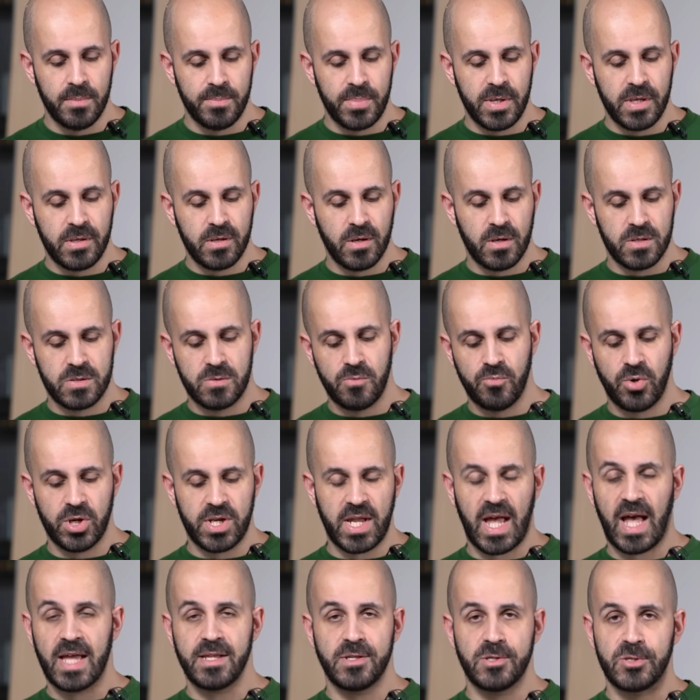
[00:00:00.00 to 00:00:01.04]
Because what
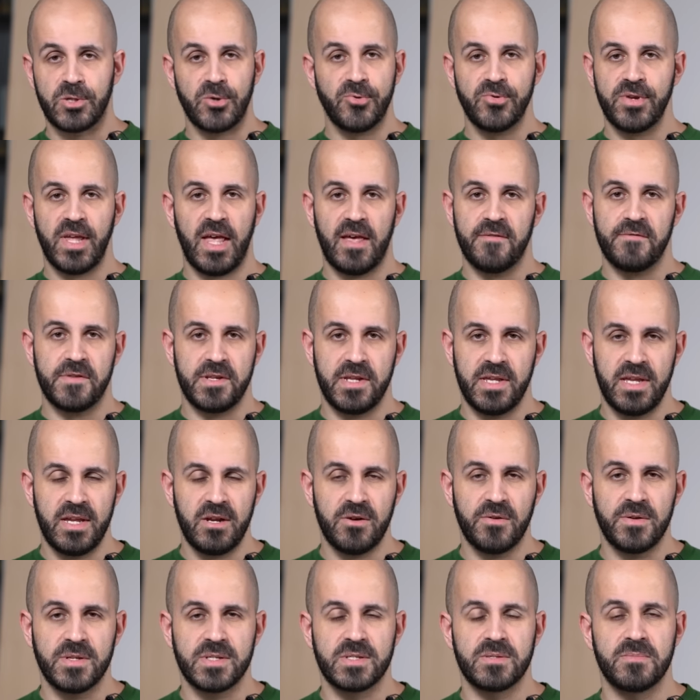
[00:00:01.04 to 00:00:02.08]
I don't have in
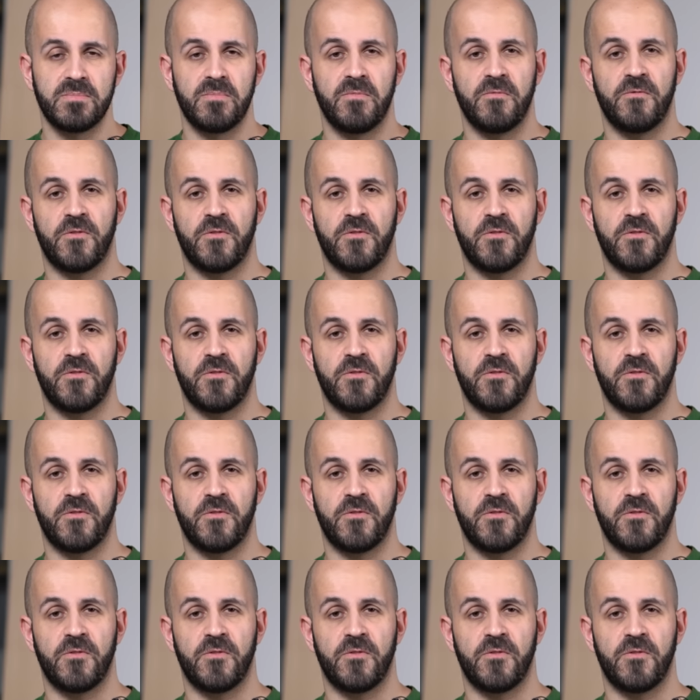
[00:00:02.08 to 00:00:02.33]
here is,